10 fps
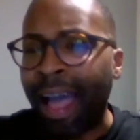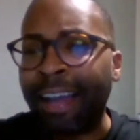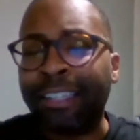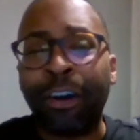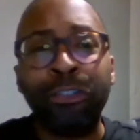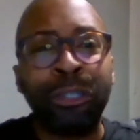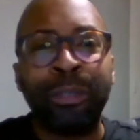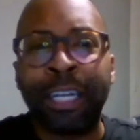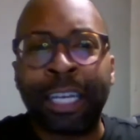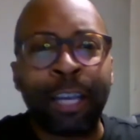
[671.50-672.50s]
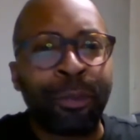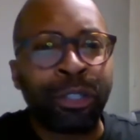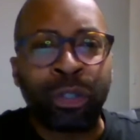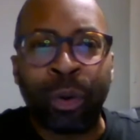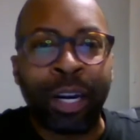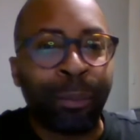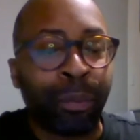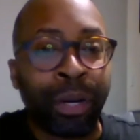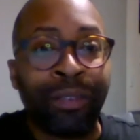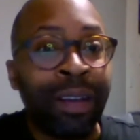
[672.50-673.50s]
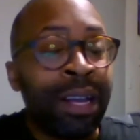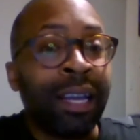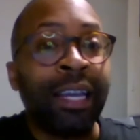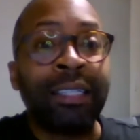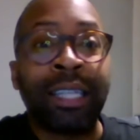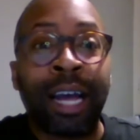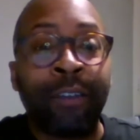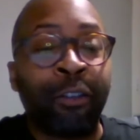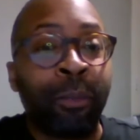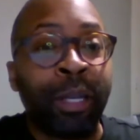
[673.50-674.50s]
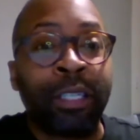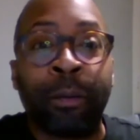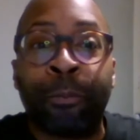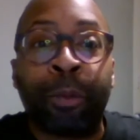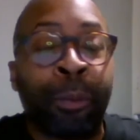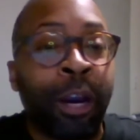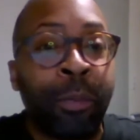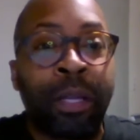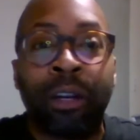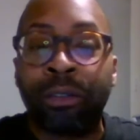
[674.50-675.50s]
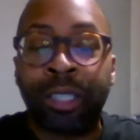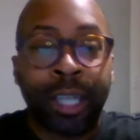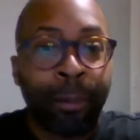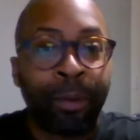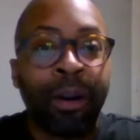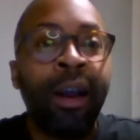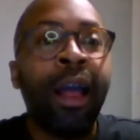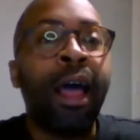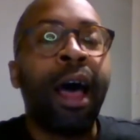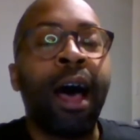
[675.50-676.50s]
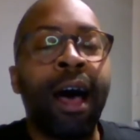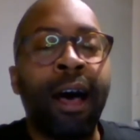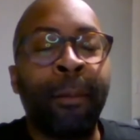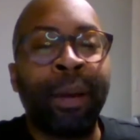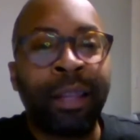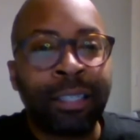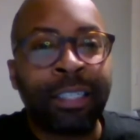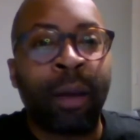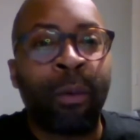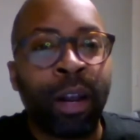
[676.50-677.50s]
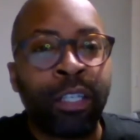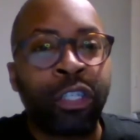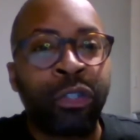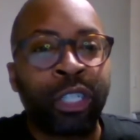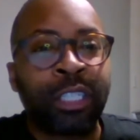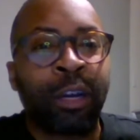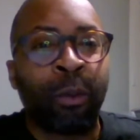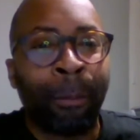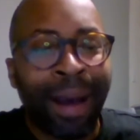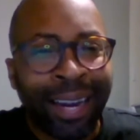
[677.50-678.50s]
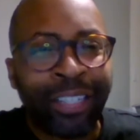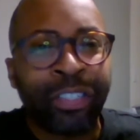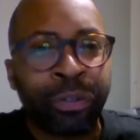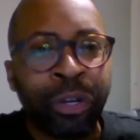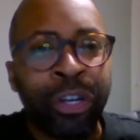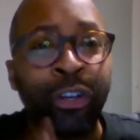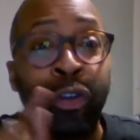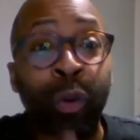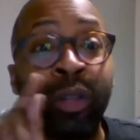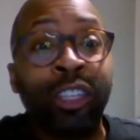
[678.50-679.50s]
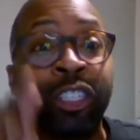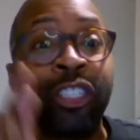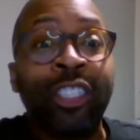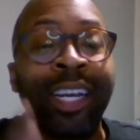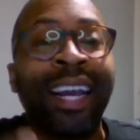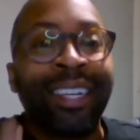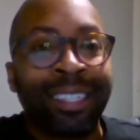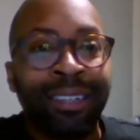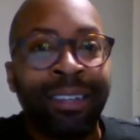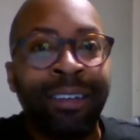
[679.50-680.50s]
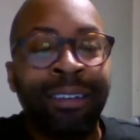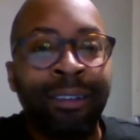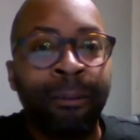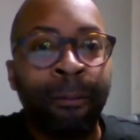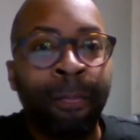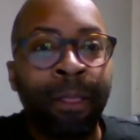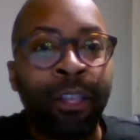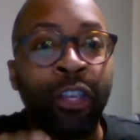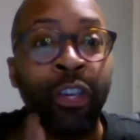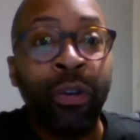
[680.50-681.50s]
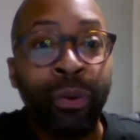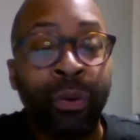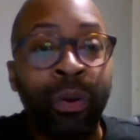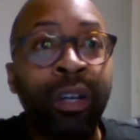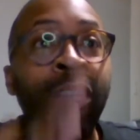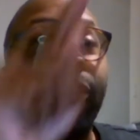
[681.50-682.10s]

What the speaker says: I told you I was going to keep it short and brief. It's time for me to prepare me a little supper. But listen, I wanted to just remind you, you are the shit. You,